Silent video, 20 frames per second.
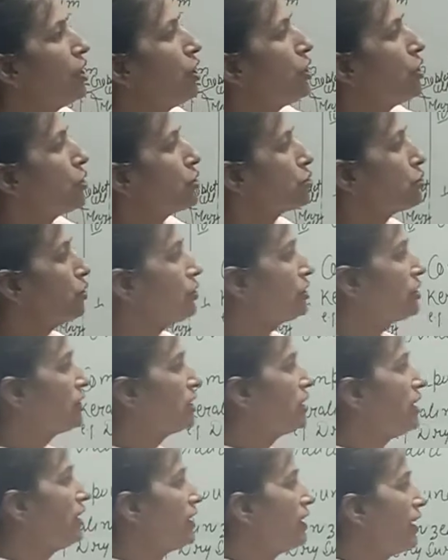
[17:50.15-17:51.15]
So
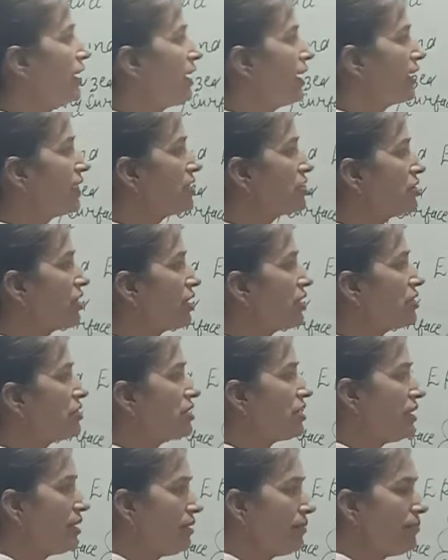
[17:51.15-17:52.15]
there are
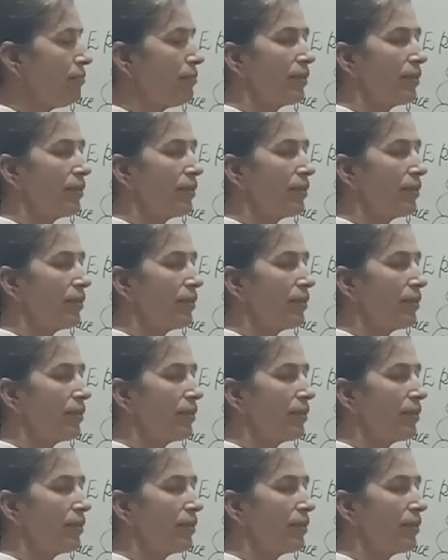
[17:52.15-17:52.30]
junctions